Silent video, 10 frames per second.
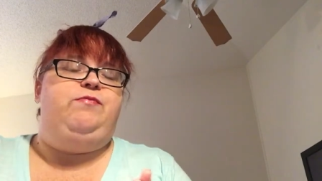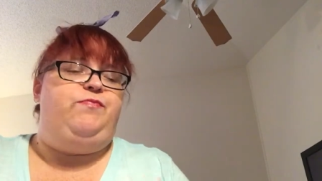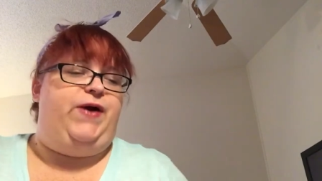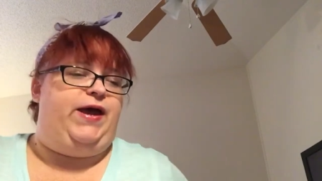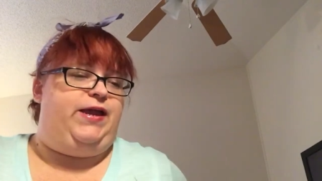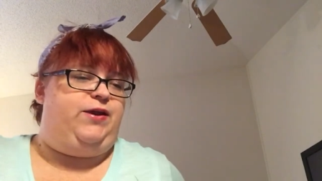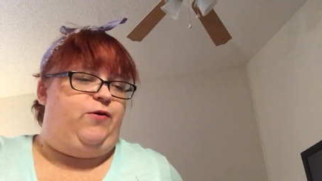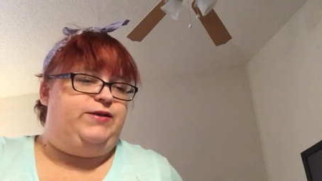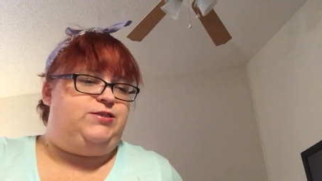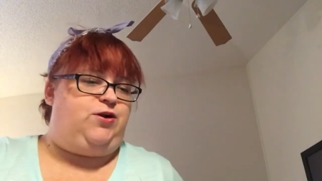But, you know,
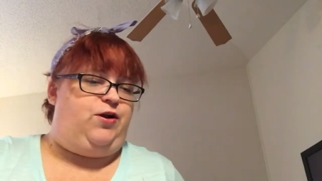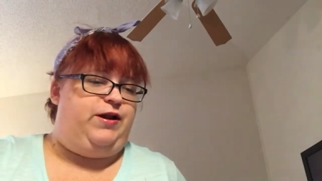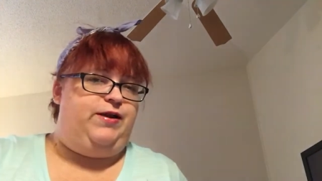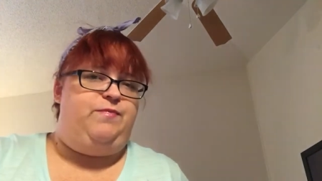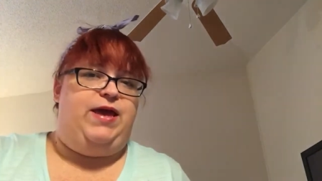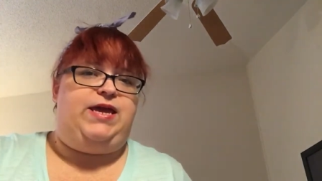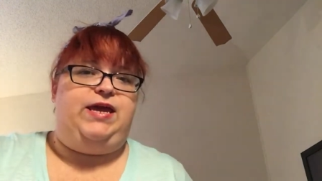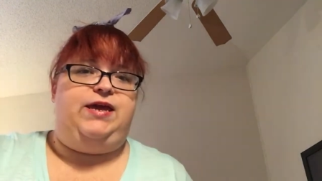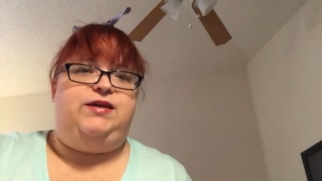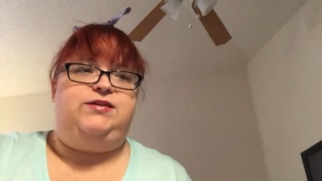I started
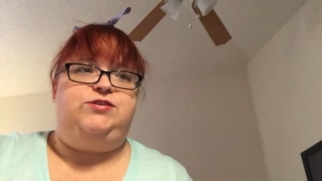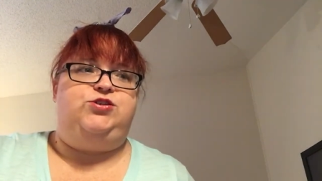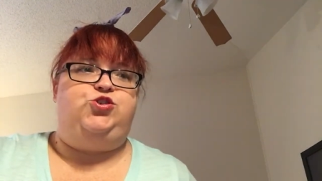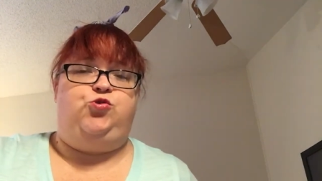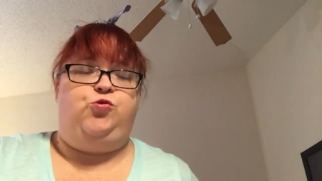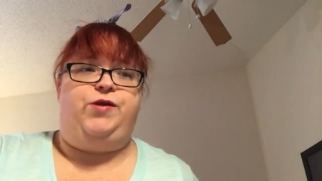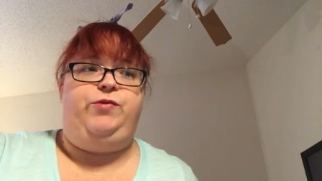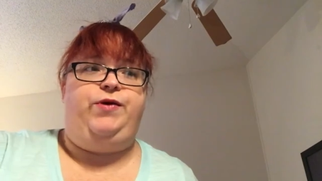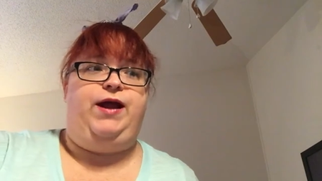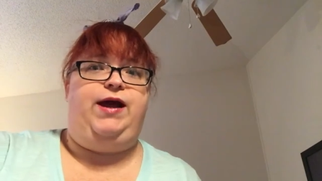making jewelry
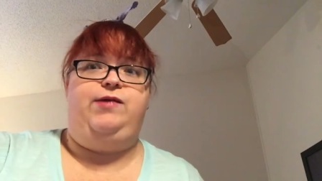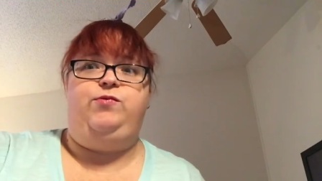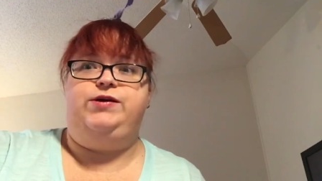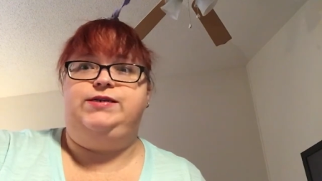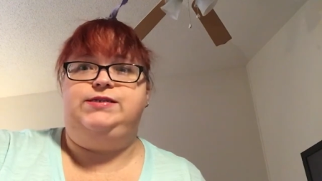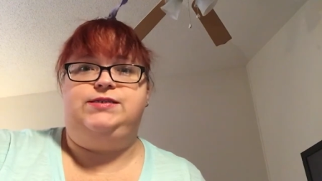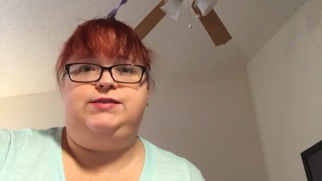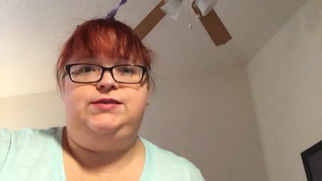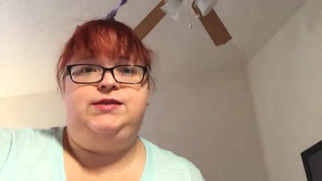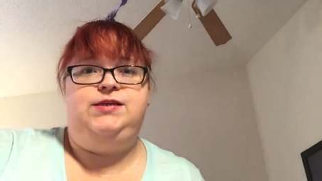when I
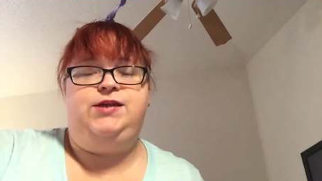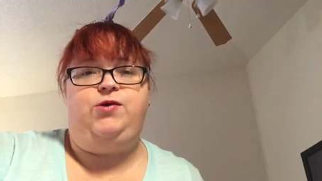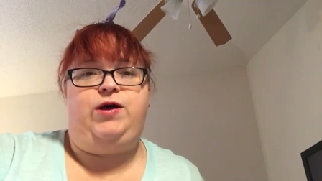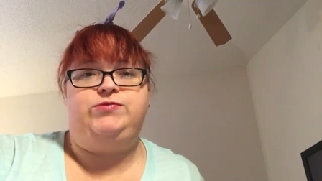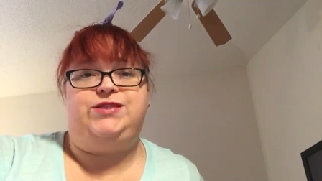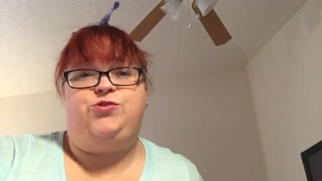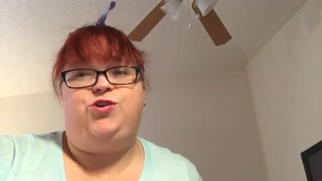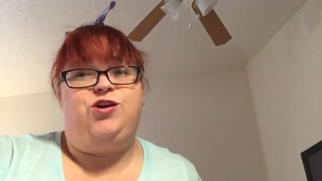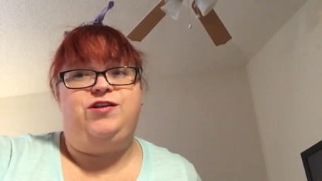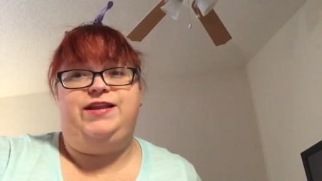was, you know, I was a little
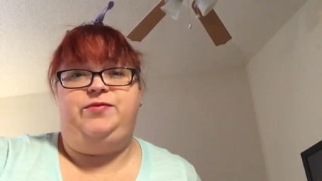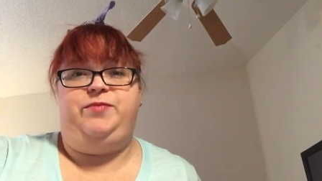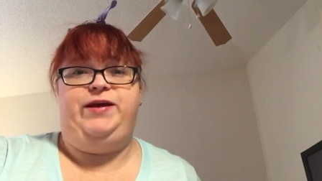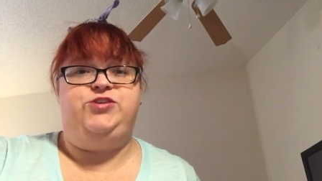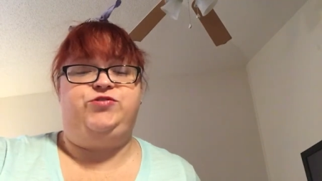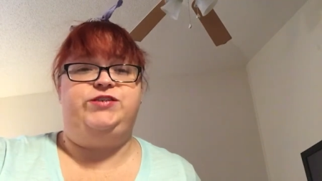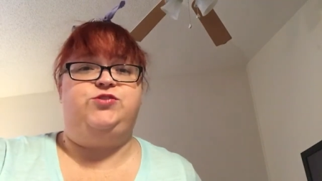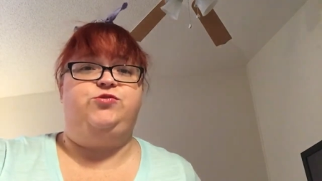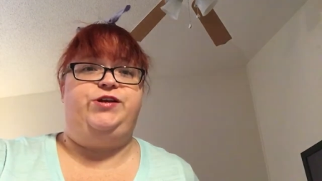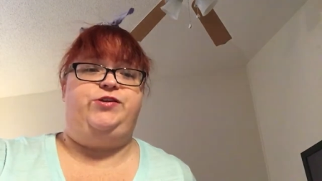girl in elementary
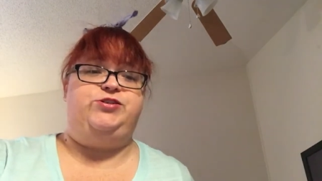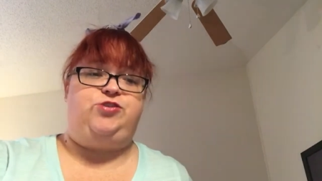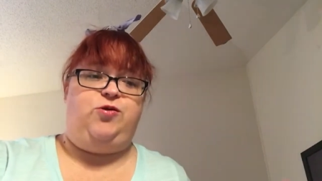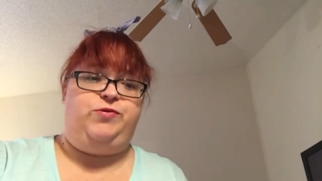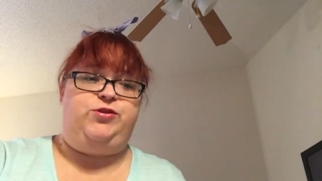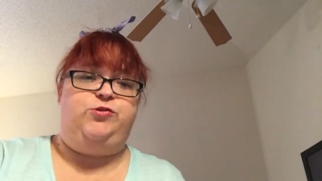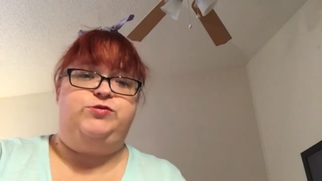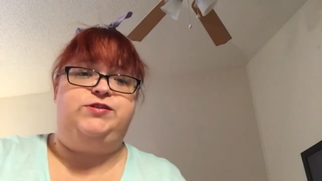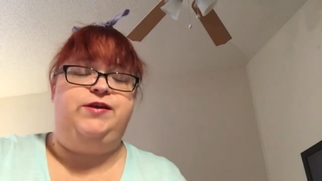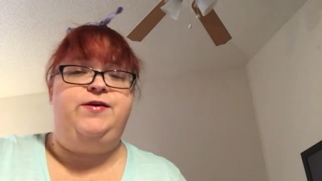school. You know, you start with
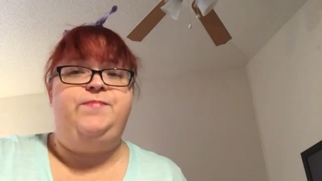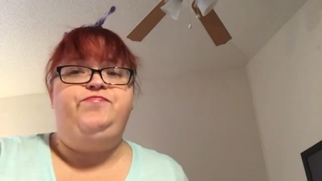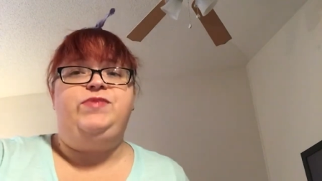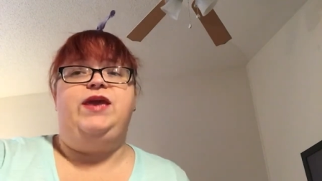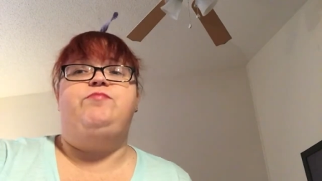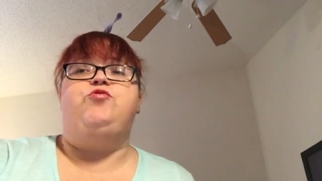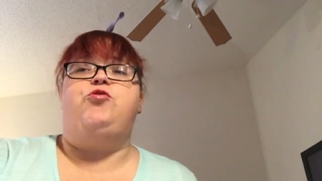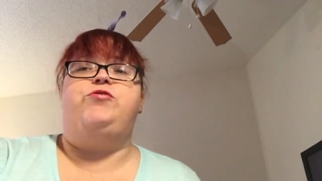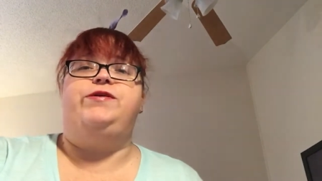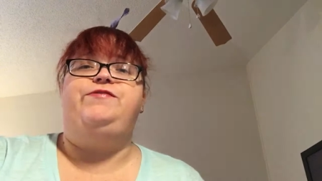those
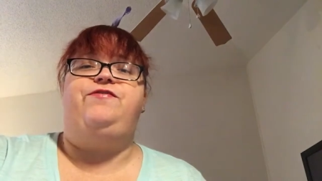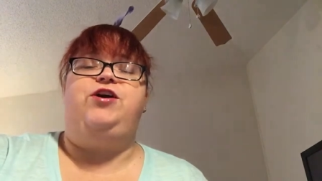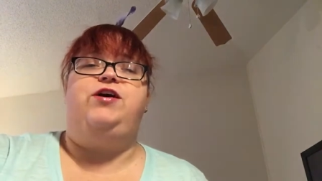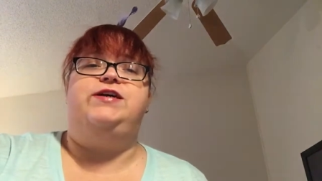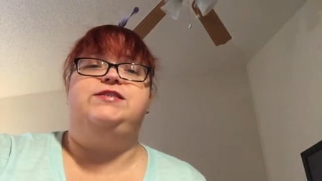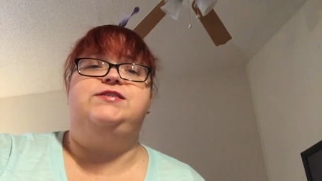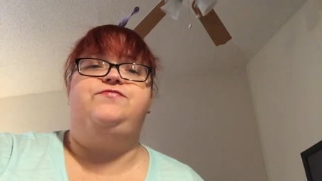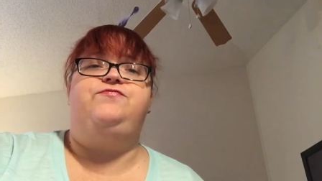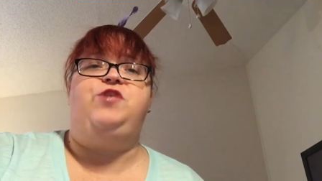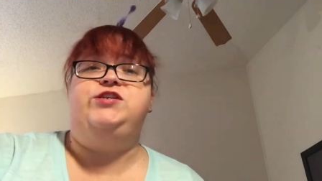embroidery floss,
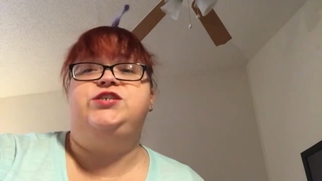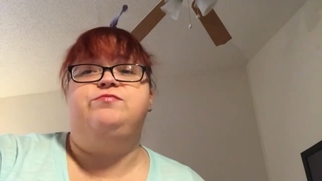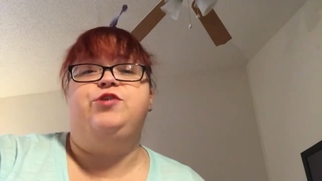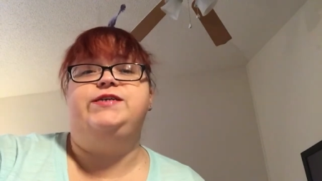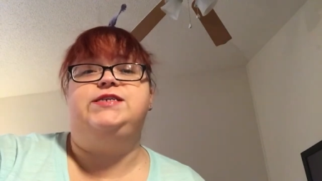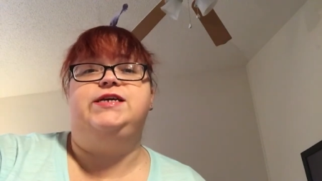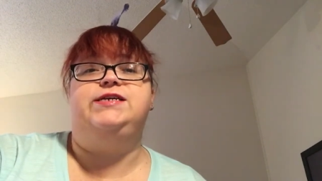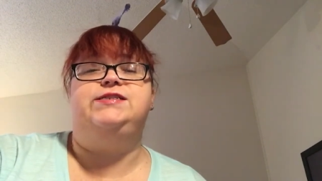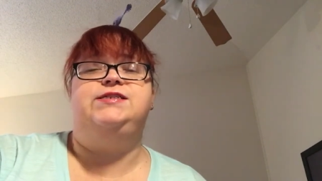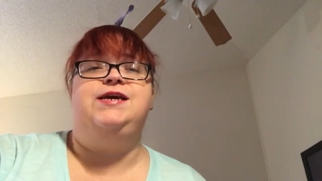friendship
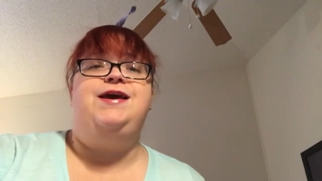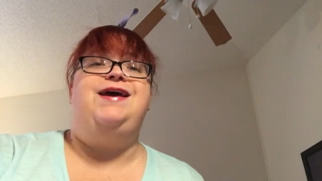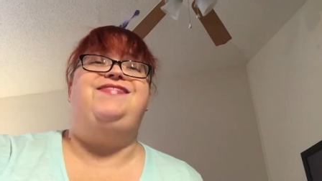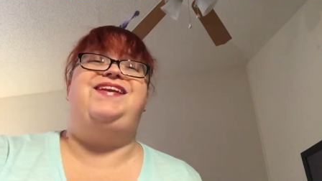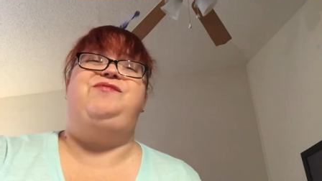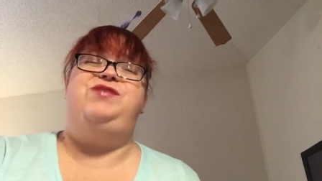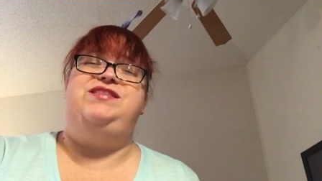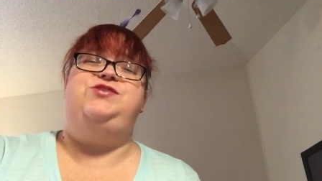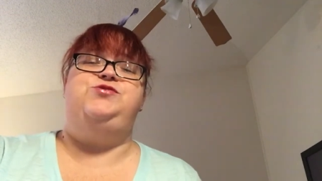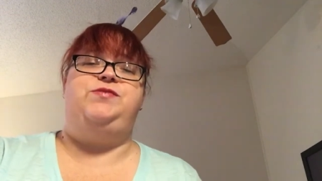bracelets, and then I wanted
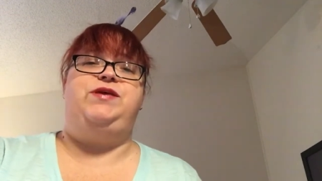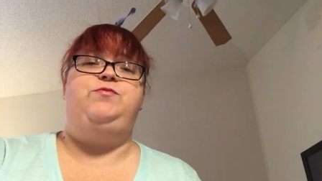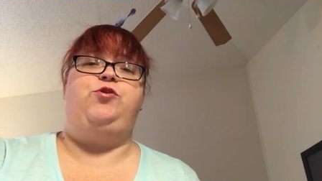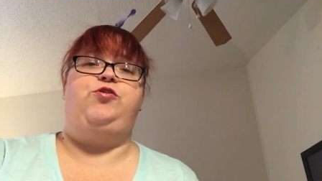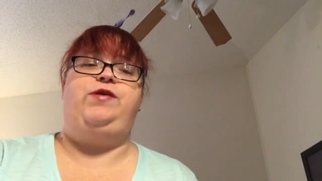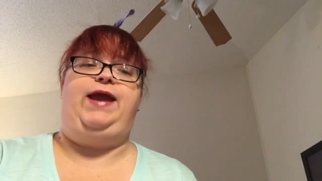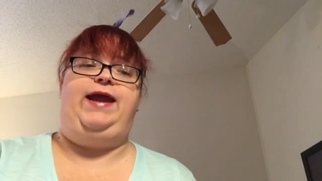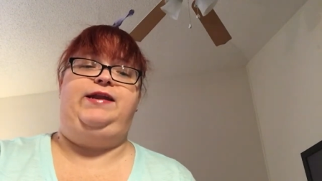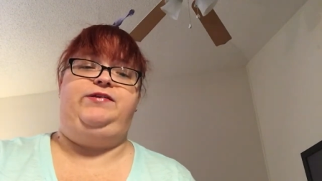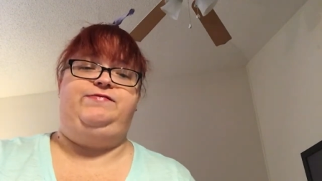to do something more
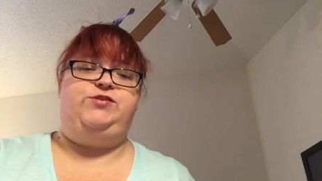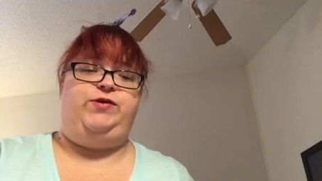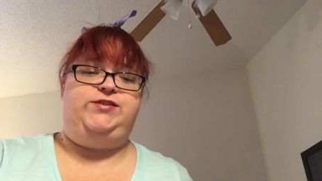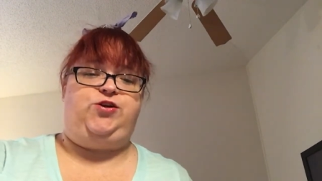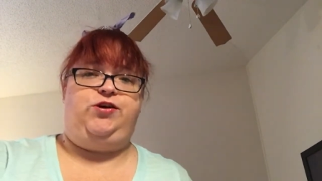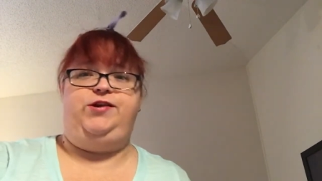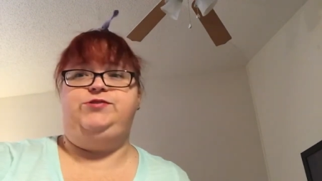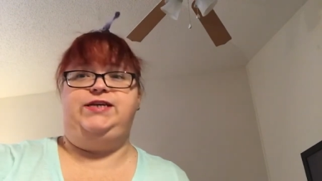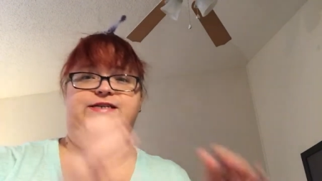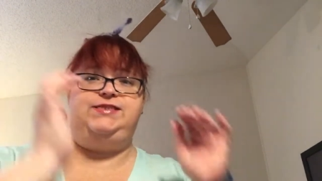creative, so I started
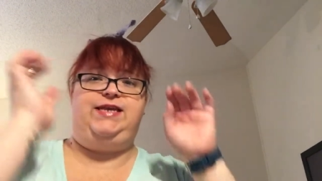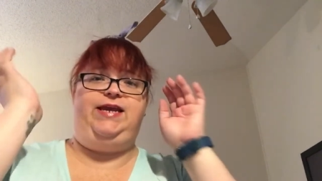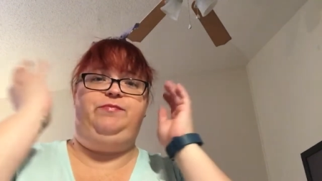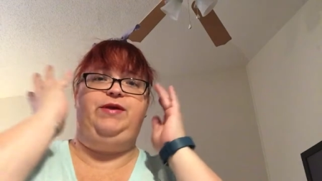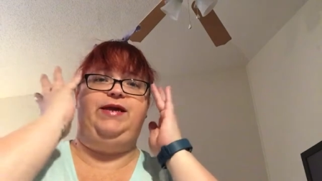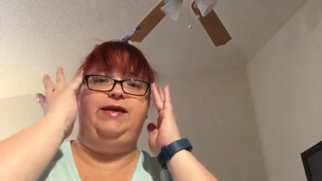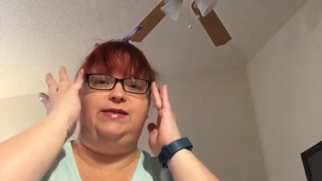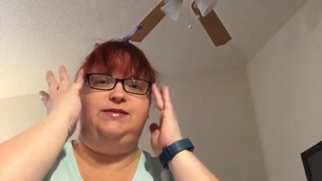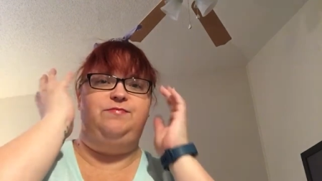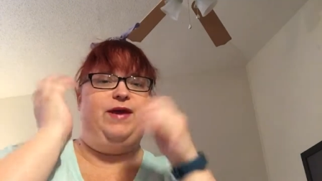using seed
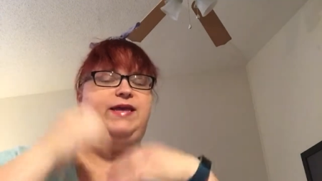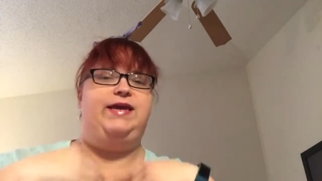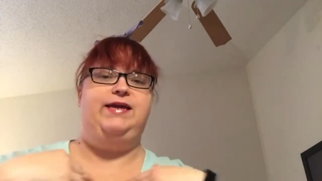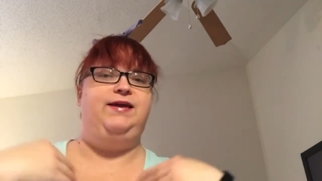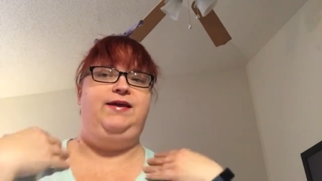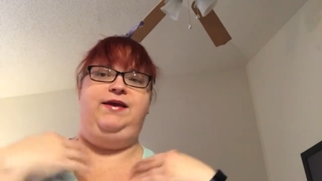beads and making